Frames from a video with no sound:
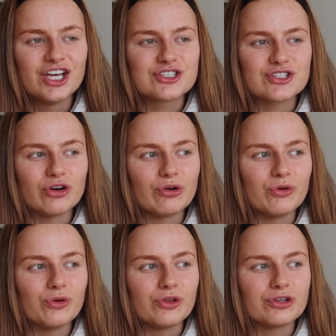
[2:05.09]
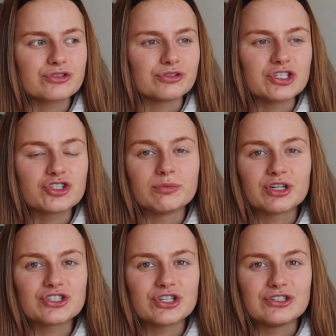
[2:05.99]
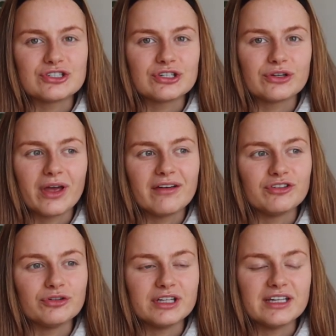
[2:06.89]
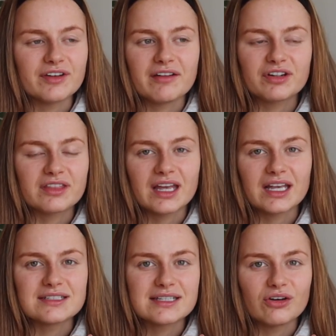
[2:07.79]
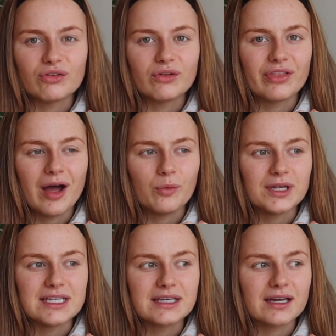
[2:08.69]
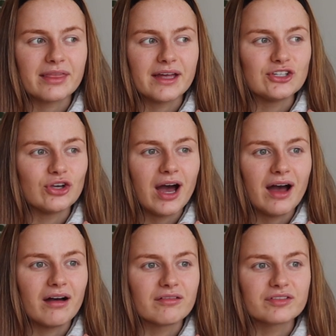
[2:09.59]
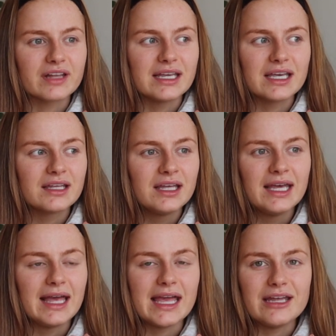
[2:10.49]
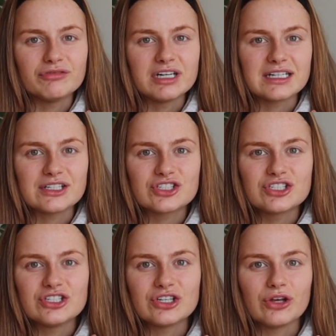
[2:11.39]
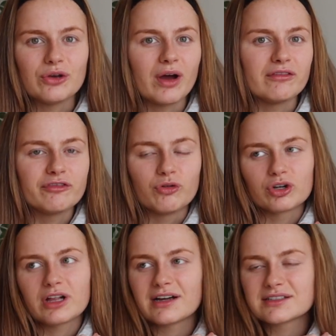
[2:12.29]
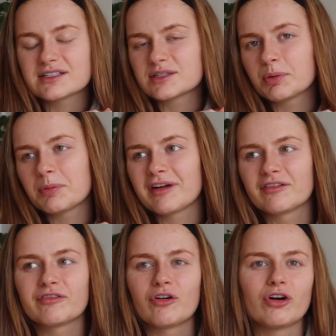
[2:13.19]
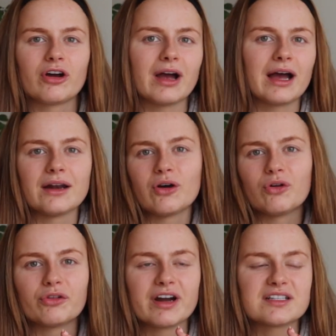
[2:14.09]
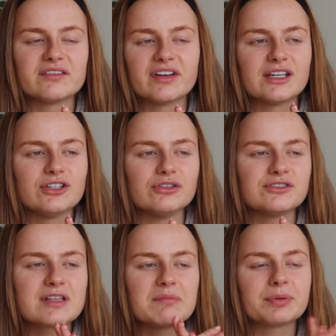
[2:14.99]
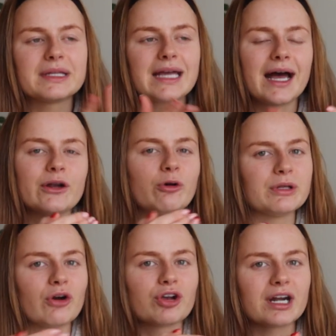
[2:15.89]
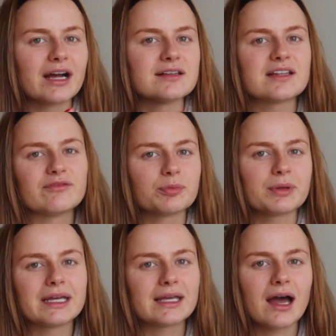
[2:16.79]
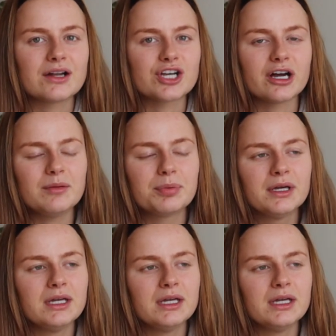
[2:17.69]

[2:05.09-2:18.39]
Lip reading: So there's only so much you can do if you leave everything until that week, and then you have like 8 readings to do and 4 classes to prepare for and all the rest of it. You simply cannot be organised if you're playing catch up.